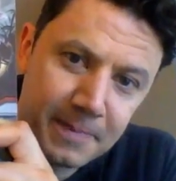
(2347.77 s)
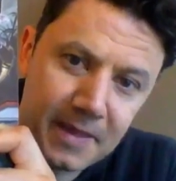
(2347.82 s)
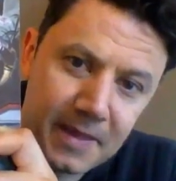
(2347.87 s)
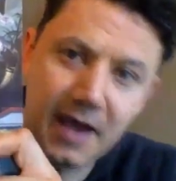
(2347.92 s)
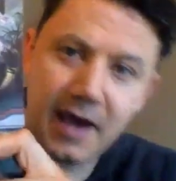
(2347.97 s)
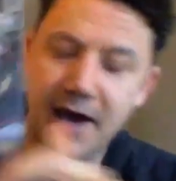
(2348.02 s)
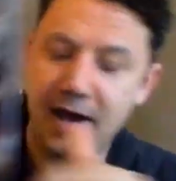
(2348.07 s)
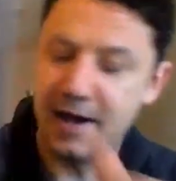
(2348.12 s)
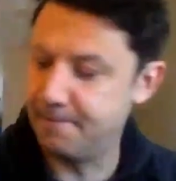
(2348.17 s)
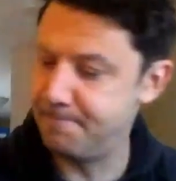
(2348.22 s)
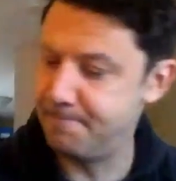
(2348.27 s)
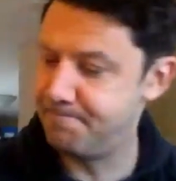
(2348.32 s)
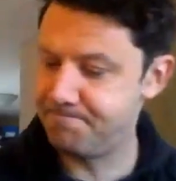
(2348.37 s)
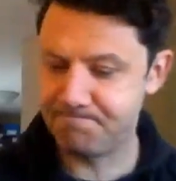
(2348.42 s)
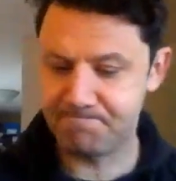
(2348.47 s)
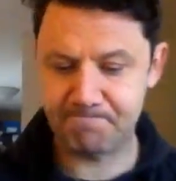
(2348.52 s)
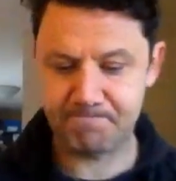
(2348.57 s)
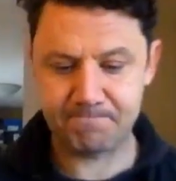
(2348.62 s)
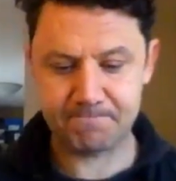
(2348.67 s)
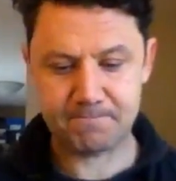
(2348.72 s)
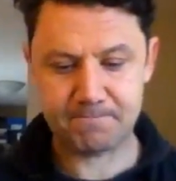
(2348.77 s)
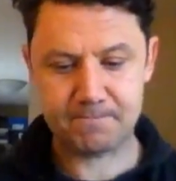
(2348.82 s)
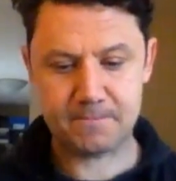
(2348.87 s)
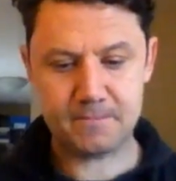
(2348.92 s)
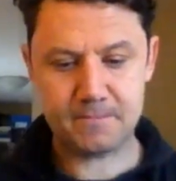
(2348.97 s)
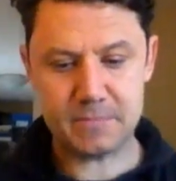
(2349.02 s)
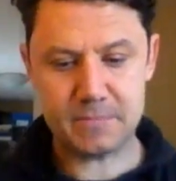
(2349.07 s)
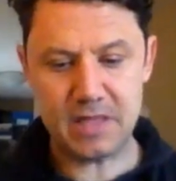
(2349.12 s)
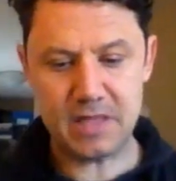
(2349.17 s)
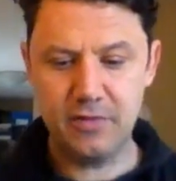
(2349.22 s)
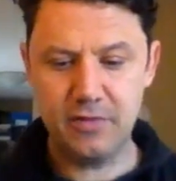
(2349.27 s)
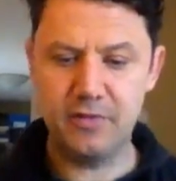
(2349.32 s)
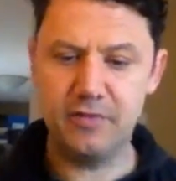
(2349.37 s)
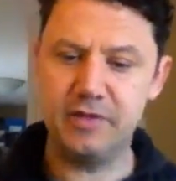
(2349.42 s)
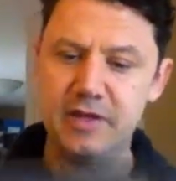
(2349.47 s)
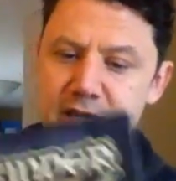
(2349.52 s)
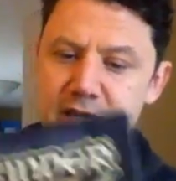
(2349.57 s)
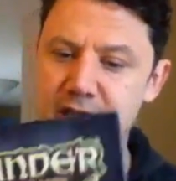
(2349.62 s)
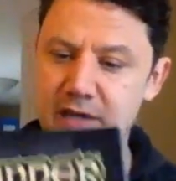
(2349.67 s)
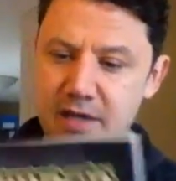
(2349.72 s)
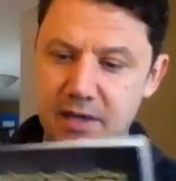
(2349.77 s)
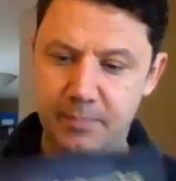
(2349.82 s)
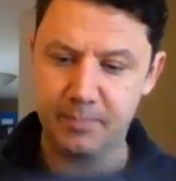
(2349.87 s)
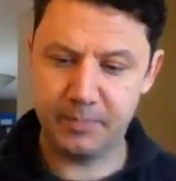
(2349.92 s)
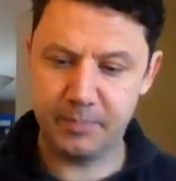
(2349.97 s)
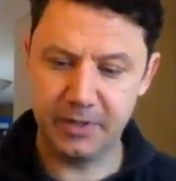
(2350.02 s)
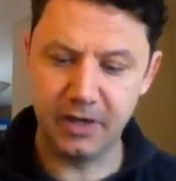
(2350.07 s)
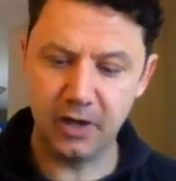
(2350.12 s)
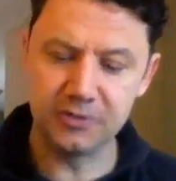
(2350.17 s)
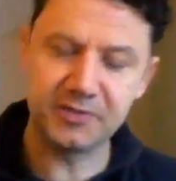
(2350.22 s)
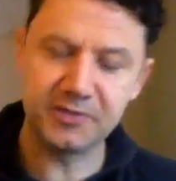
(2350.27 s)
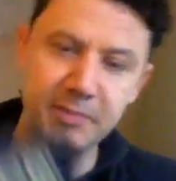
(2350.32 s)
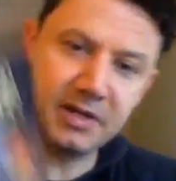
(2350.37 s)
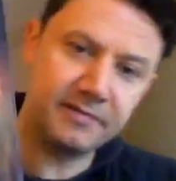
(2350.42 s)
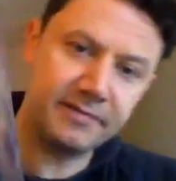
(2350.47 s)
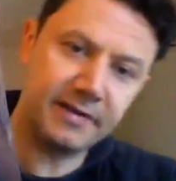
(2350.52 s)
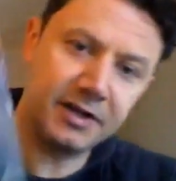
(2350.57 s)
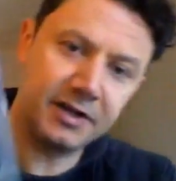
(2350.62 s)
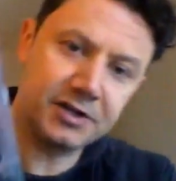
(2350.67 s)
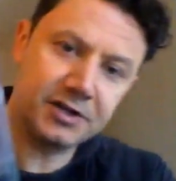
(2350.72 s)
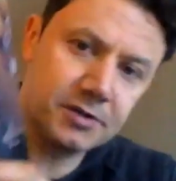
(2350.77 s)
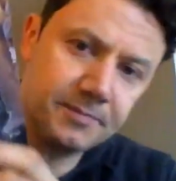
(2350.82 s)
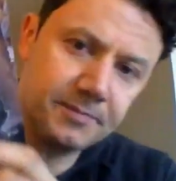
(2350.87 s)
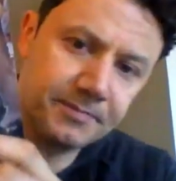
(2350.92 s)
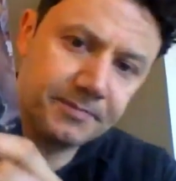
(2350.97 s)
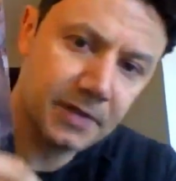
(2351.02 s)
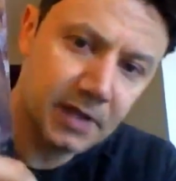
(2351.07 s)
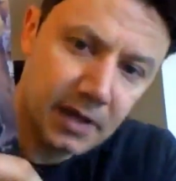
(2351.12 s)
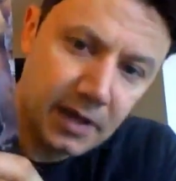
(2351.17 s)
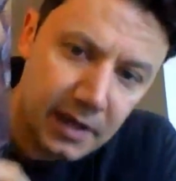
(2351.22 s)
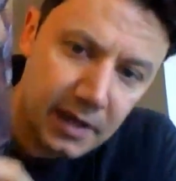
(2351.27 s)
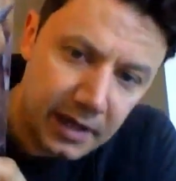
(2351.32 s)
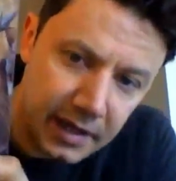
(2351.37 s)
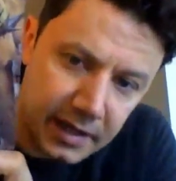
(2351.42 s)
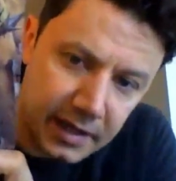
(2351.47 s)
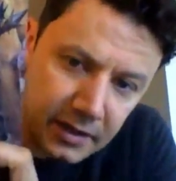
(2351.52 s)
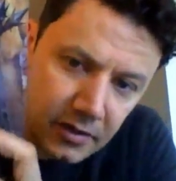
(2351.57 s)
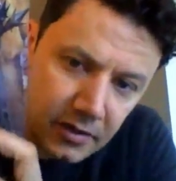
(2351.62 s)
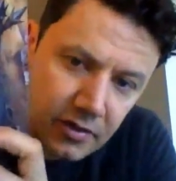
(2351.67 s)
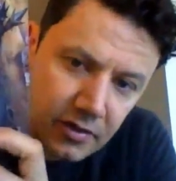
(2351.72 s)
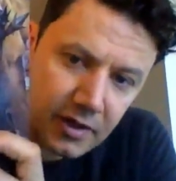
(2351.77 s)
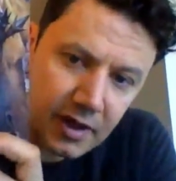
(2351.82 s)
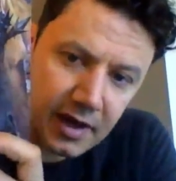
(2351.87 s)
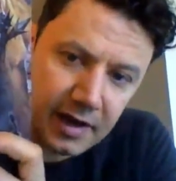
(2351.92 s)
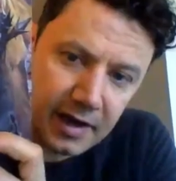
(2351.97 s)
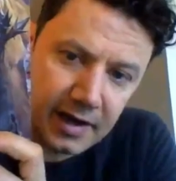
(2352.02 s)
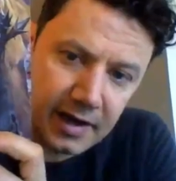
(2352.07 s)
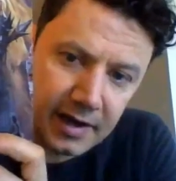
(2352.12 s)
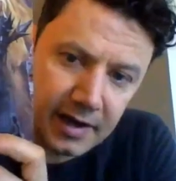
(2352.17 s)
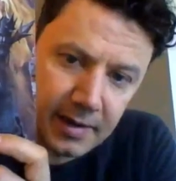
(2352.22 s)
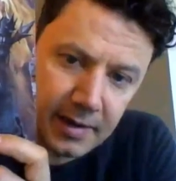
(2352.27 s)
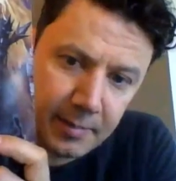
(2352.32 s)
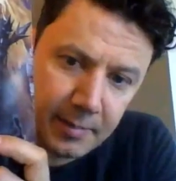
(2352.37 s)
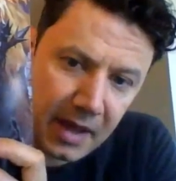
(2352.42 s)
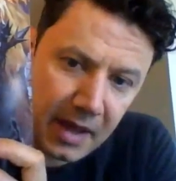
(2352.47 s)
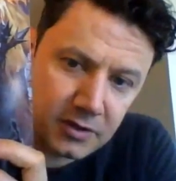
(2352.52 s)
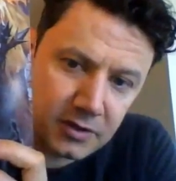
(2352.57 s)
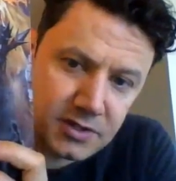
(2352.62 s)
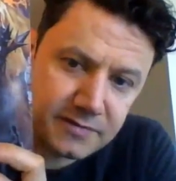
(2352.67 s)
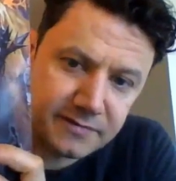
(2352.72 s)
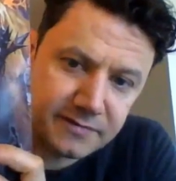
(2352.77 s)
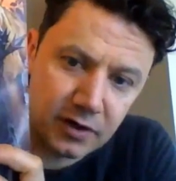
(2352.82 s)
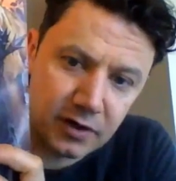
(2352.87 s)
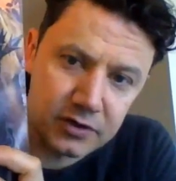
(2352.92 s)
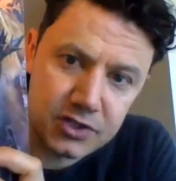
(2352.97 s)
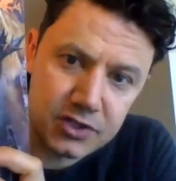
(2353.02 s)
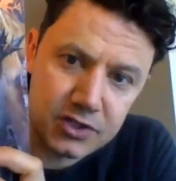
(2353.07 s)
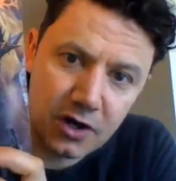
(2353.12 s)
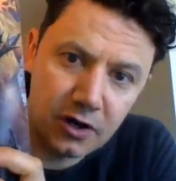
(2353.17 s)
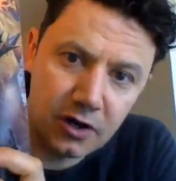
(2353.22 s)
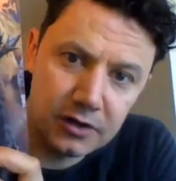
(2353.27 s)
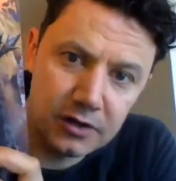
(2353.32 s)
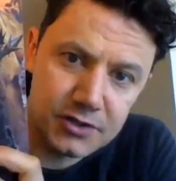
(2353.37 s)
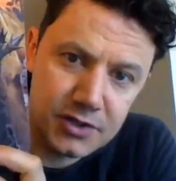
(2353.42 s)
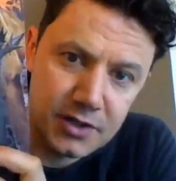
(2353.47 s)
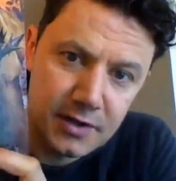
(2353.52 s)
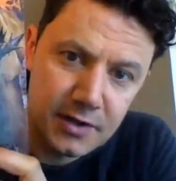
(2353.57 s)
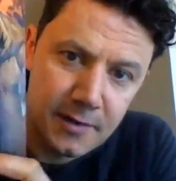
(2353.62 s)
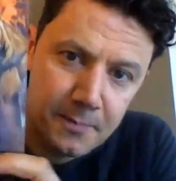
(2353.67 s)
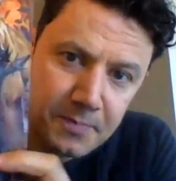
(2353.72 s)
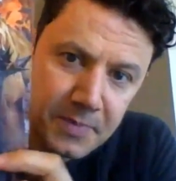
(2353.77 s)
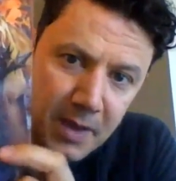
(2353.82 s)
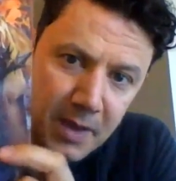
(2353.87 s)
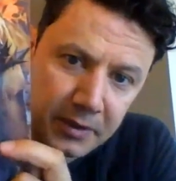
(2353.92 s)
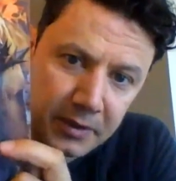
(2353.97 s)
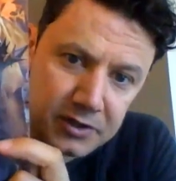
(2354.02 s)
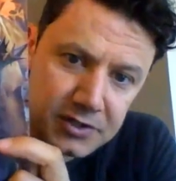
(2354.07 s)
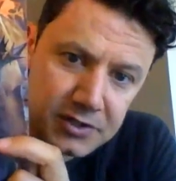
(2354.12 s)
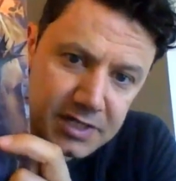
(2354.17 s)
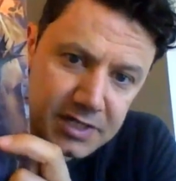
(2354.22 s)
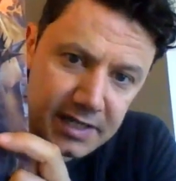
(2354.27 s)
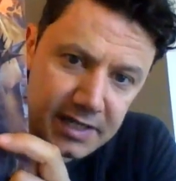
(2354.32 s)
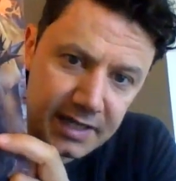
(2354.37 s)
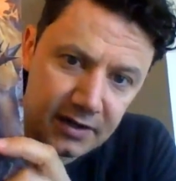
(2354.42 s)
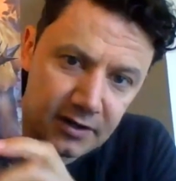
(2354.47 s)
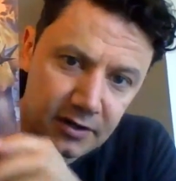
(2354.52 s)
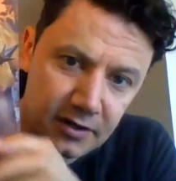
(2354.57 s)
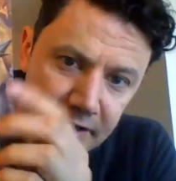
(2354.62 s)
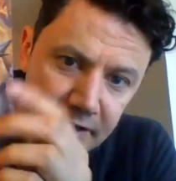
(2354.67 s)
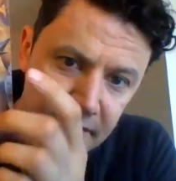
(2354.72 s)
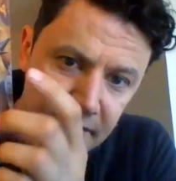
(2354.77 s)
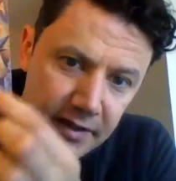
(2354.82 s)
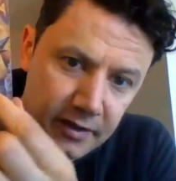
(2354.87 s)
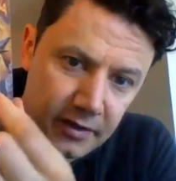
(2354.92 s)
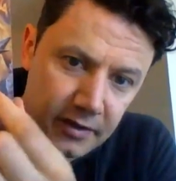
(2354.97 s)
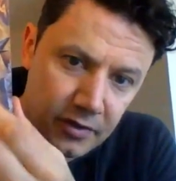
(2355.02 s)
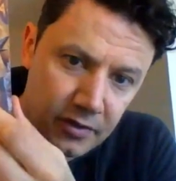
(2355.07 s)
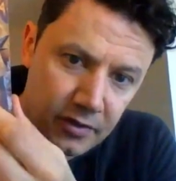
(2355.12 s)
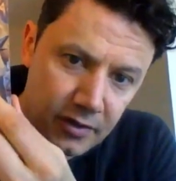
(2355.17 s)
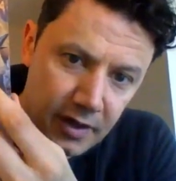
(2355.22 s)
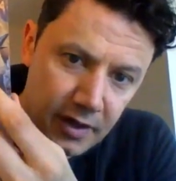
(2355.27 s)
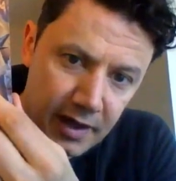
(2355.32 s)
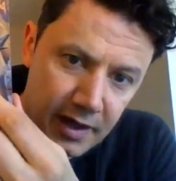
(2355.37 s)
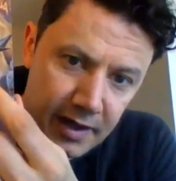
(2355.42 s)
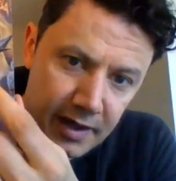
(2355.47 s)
The penultimate adventure is Palace of Fallen Stars, and what you're seeing here is